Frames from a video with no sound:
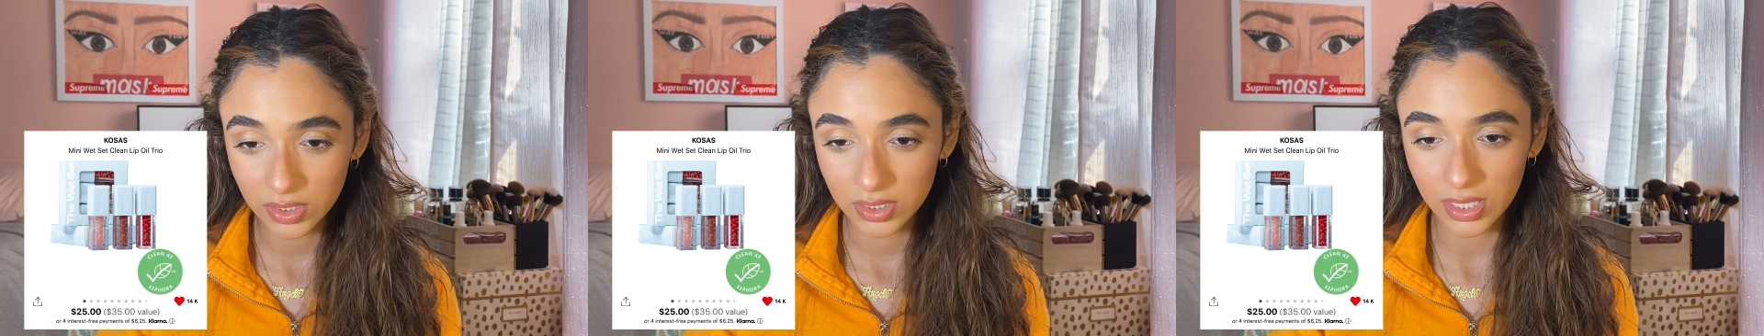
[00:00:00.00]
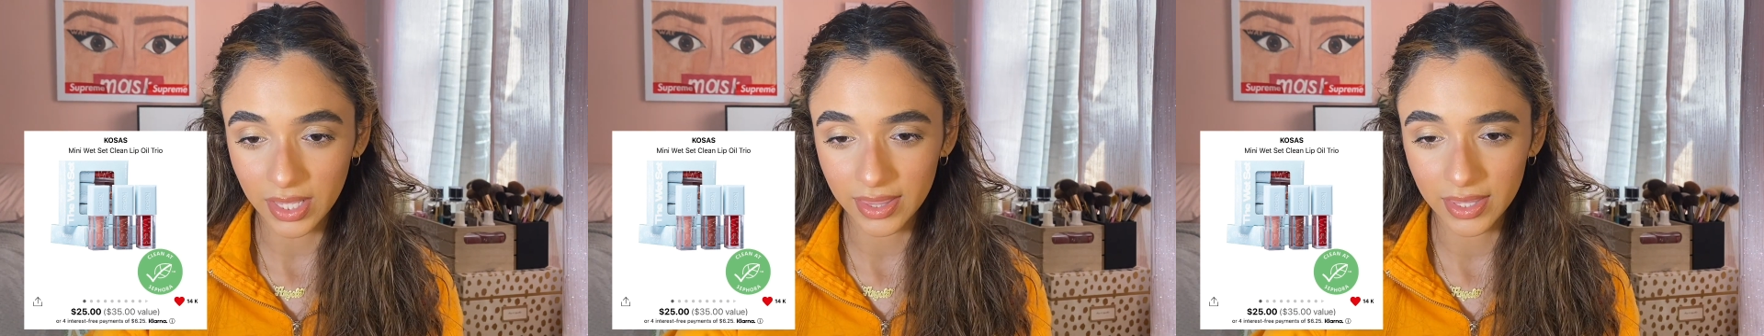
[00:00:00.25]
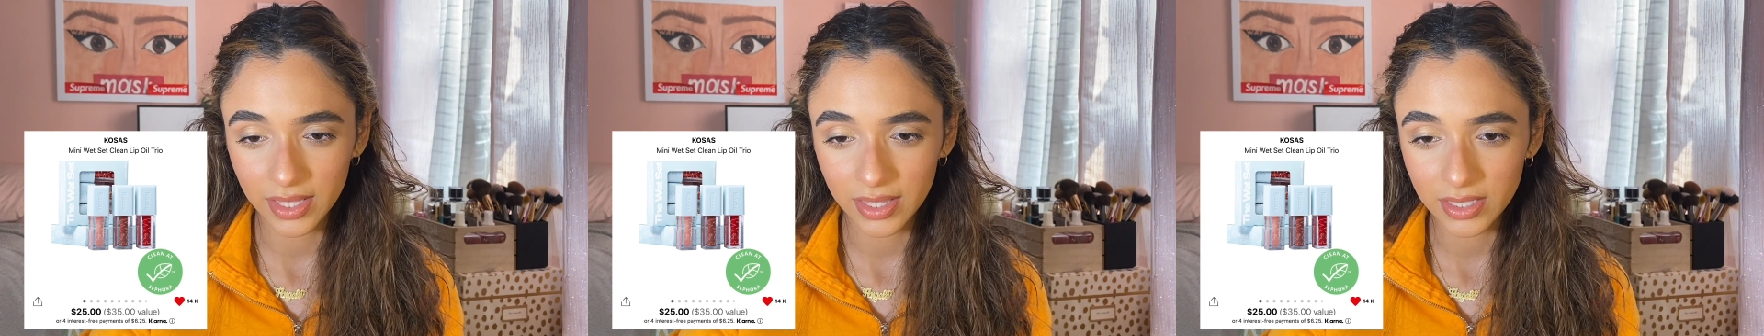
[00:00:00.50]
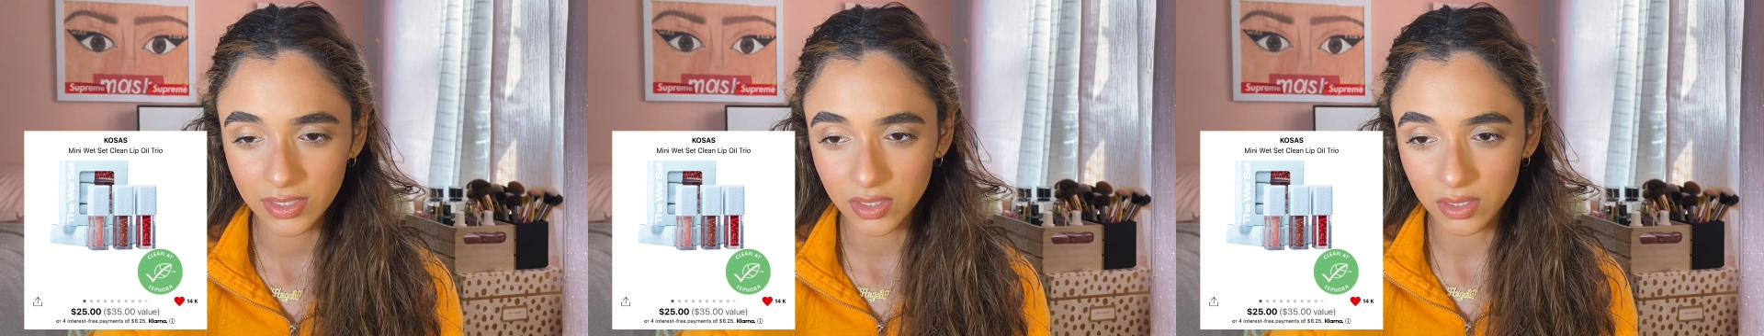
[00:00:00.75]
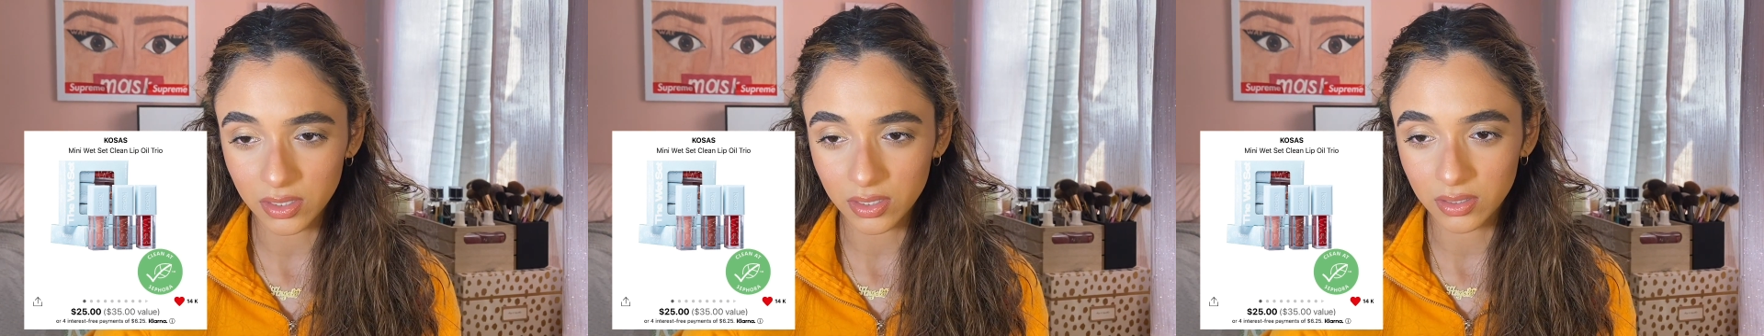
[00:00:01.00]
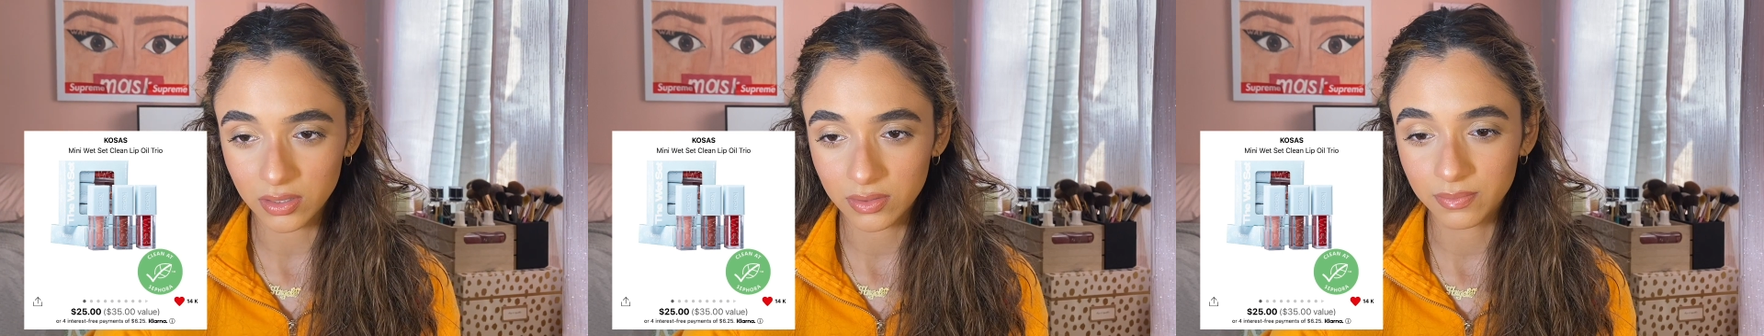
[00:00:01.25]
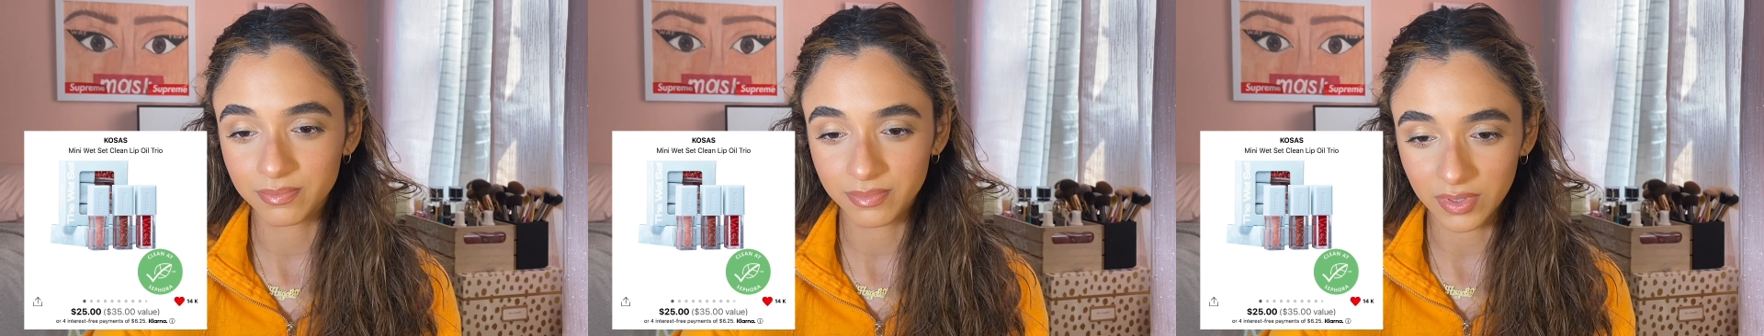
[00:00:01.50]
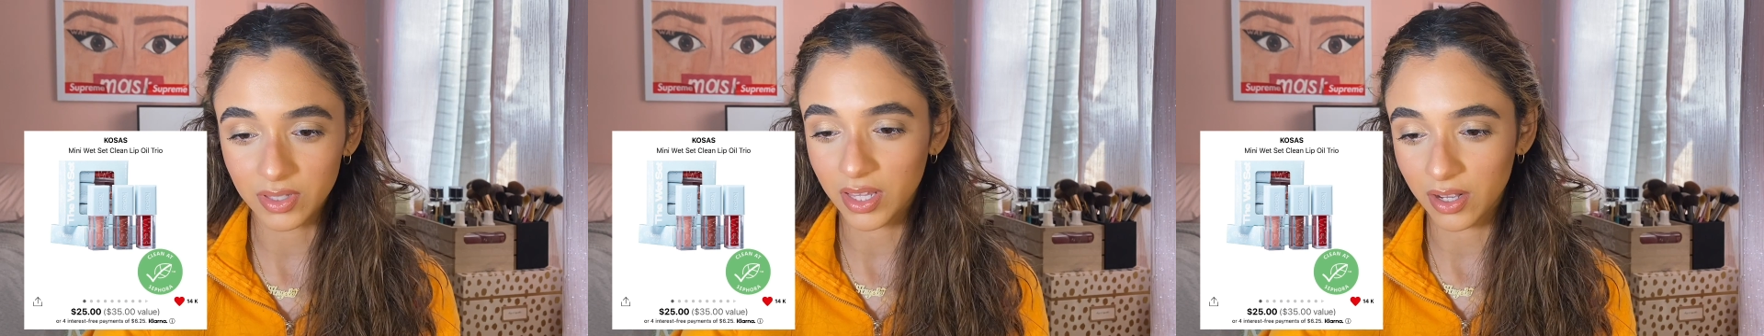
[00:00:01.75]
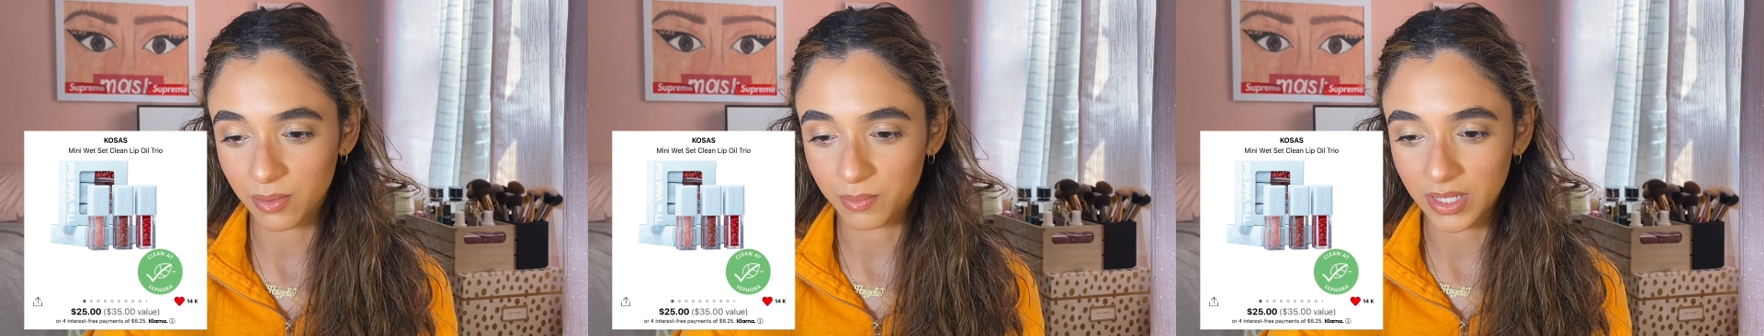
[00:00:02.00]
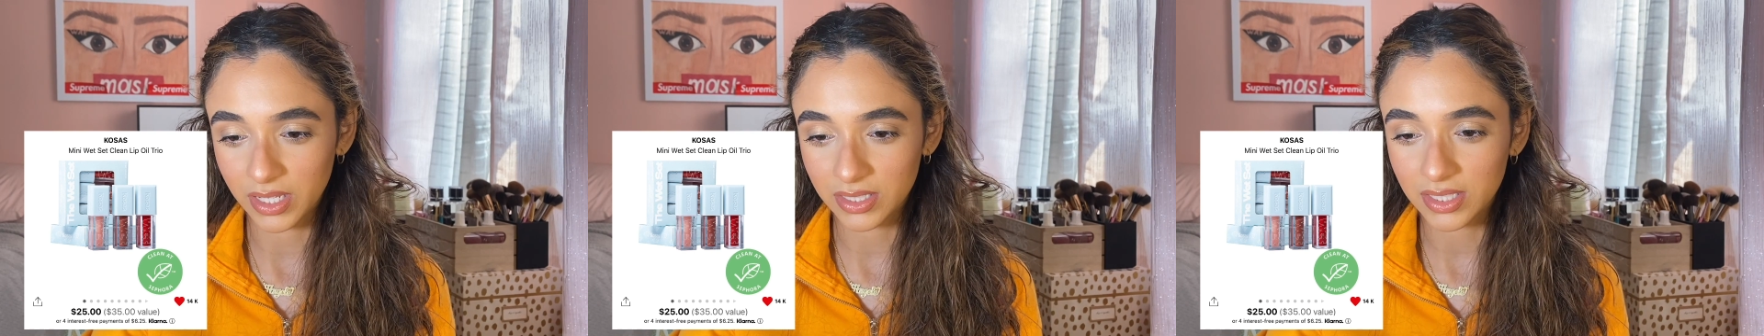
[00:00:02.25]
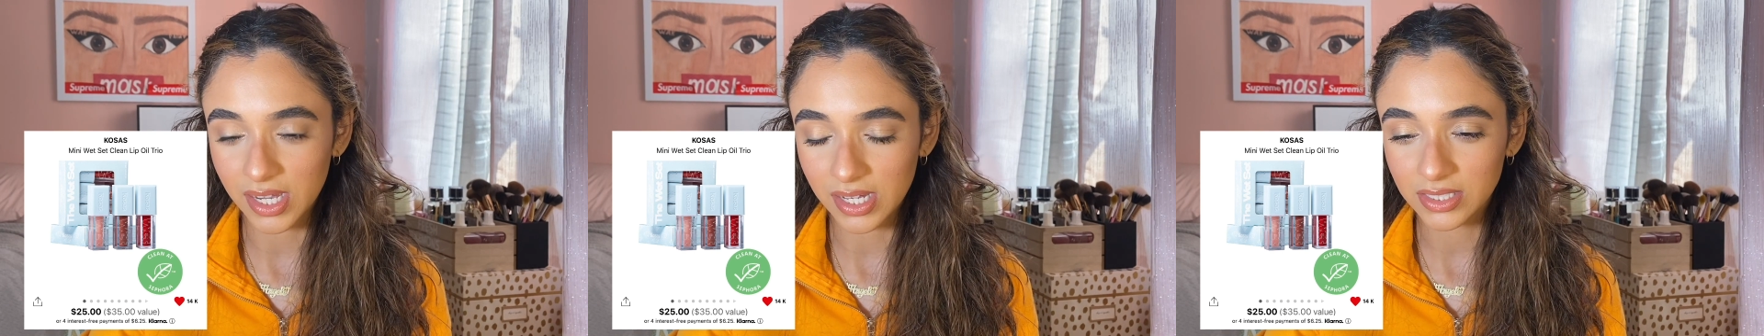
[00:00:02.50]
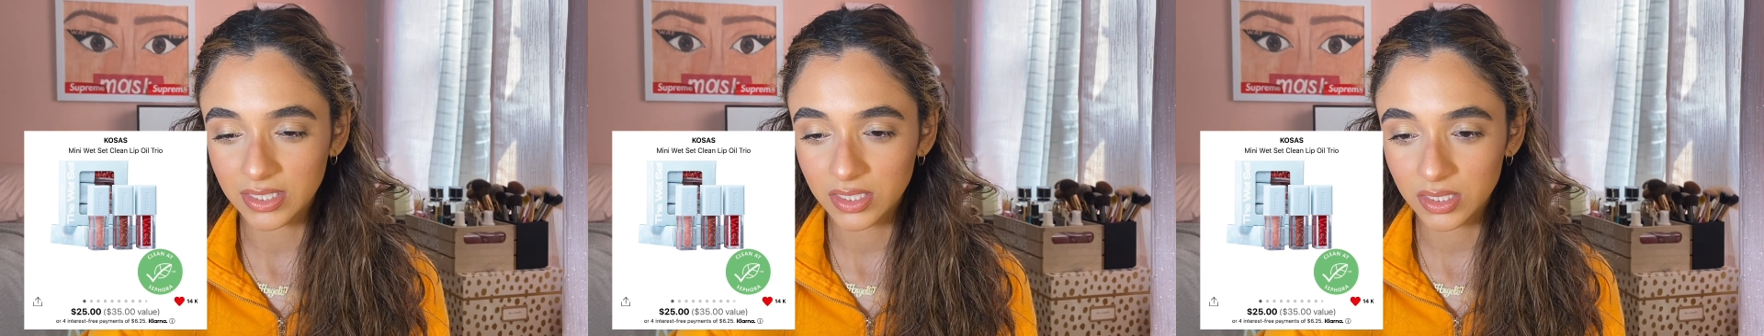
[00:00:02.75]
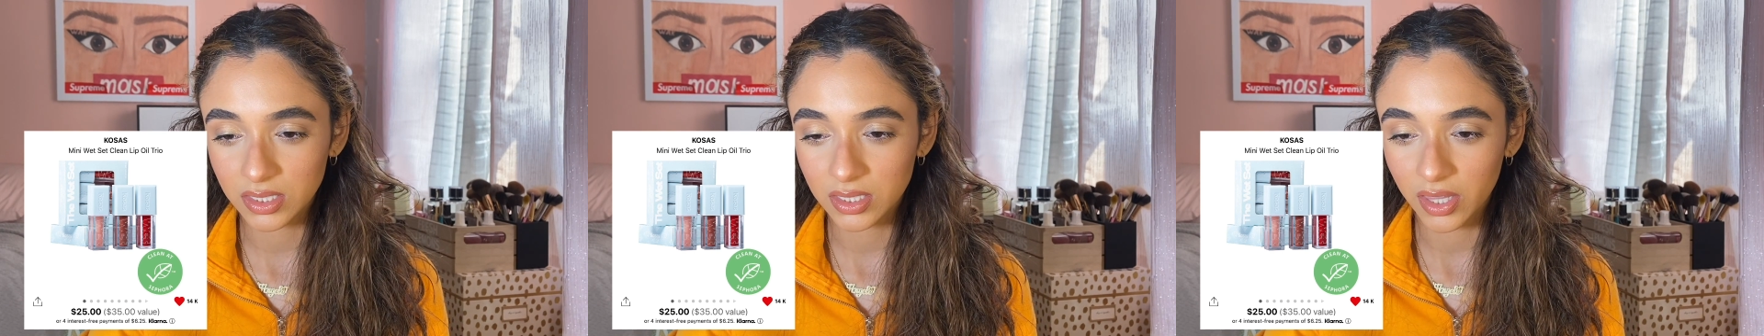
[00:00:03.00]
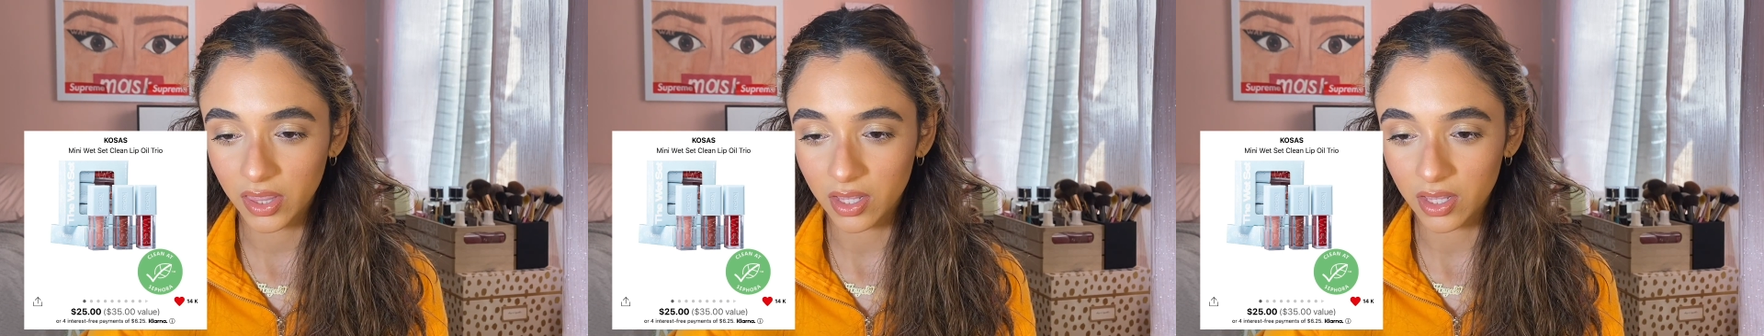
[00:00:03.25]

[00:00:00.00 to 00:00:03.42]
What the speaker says: I think they're mini sizes,